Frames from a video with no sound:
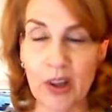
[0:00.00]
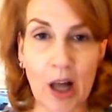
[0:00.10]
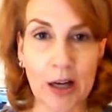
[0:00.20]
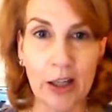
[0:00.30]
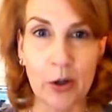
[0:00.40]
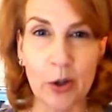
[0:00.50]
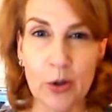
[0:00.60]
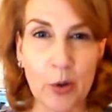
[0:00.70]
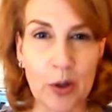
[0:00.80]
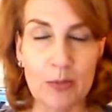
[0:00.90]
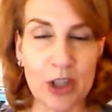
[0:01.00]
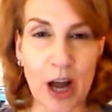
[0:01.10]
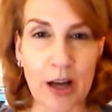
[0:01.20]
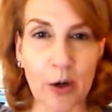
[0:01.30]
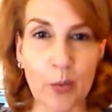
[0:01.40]
liner cream
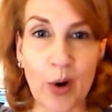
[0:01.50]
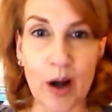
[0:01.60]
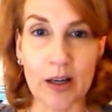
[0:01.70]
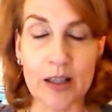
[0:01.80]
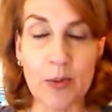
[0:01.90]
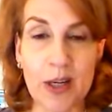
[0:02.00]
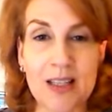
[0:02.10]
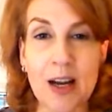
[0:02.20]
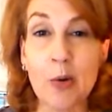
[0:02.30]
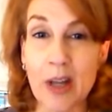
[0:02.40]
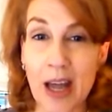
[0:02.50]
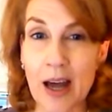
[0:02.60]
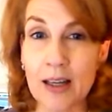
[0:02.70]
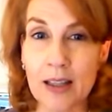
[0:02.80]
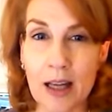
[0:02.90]
shadow product because I already
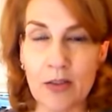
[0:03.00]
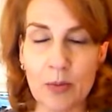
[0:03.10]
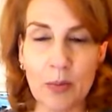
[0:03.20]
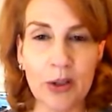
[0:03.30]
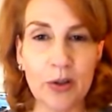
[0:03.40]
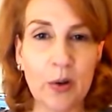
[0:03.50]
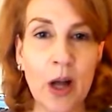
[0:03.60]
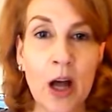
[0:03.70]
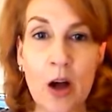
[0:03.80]
had a navy blue